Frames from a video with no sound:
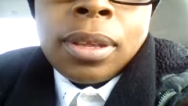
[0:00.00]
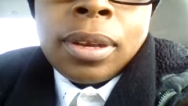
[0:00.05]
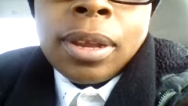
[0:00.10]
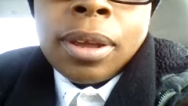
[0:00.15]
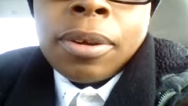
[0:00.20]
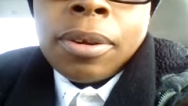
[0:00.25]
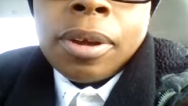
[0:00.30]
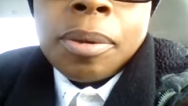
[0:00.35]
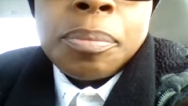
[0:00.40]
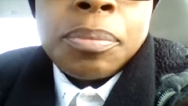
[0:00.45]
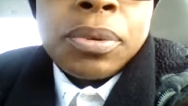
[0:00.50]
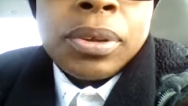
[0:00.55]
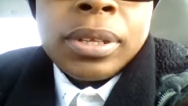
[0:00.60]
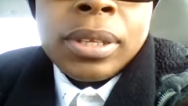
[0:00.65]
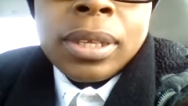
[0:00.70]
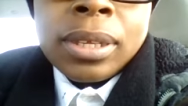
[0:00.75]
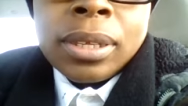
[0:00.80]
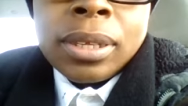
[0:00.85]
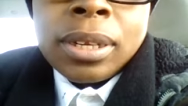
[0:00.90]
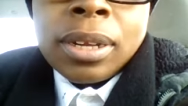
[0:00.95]
in our
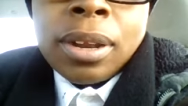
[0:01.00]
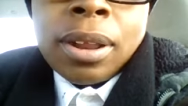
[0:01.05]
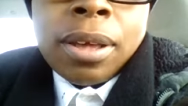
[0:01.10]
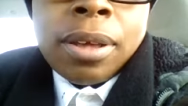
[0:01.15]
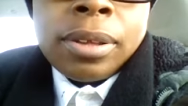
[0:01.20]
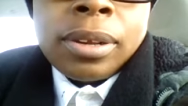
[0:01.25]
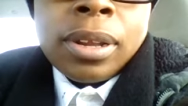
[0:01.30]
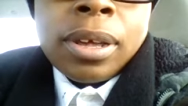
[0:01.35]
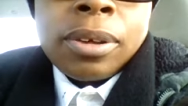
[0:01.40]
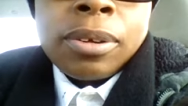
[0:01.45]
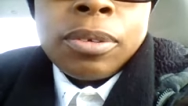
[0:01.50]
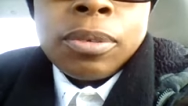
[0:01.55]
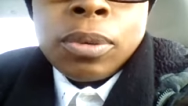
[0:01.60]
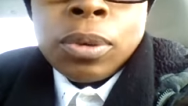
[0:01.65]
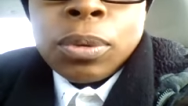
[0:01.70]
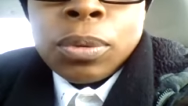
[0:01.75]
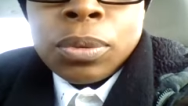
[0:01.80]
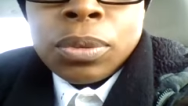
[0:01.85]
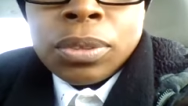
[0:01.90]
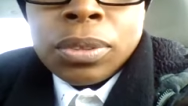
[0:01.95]
upbringing, in our, in our
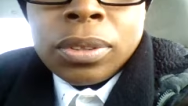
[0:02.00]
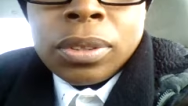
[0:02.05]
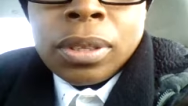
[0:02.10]
growth,